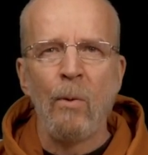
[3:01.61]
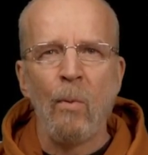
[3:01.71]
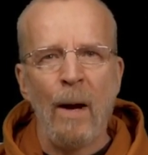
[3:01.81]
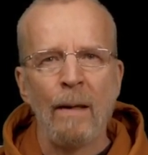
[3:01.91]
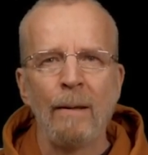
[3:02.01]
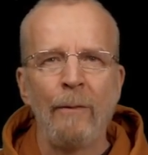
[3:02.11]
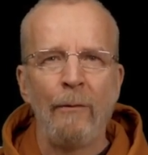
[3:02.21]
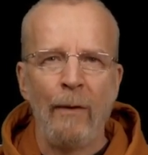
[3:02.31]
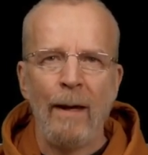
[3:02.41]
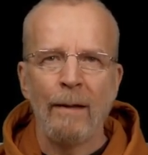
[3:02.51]
one
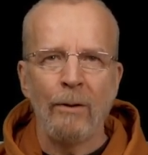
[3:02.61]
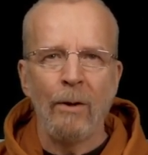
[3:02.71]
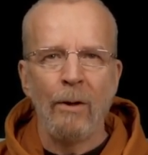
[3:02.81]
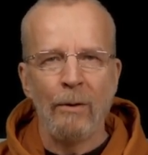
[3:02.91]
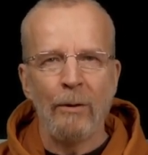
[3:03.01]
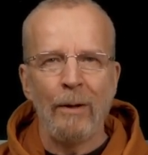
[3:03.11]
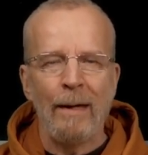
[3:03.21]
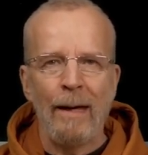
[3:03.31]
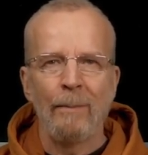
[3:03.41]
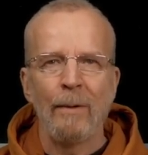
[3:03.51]
flat earth
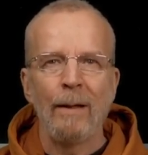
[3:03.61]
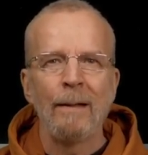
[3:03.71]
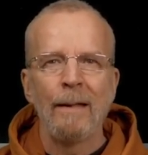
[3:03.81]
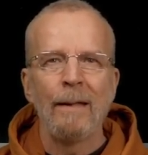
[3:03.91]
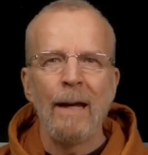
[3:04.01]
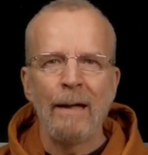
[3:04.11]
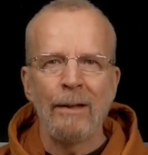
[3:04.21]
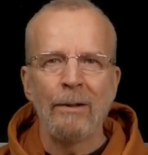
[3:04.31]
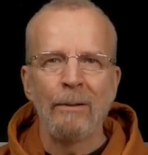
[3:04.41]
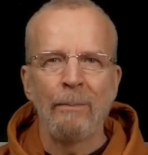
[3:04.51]
camera,
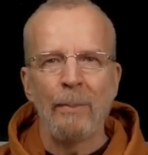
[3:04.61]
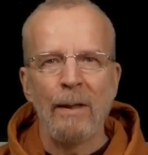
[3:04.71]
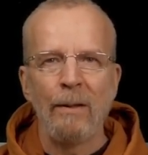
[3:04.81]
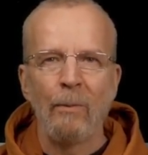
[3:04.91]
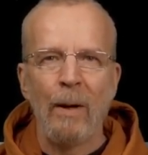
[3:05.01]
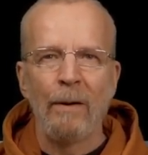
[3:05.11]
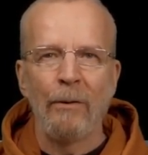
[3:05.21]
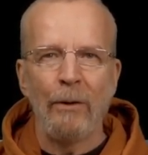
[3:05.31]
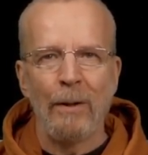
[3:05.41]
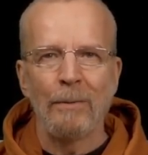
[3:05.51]
Nikon
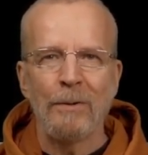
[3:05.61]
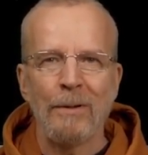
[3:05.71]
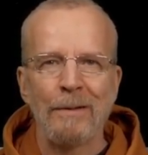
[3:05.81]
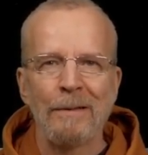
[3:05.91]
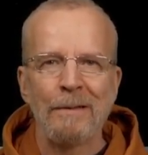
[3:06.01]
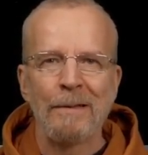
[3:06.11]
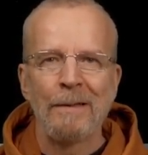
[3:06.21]
P1000.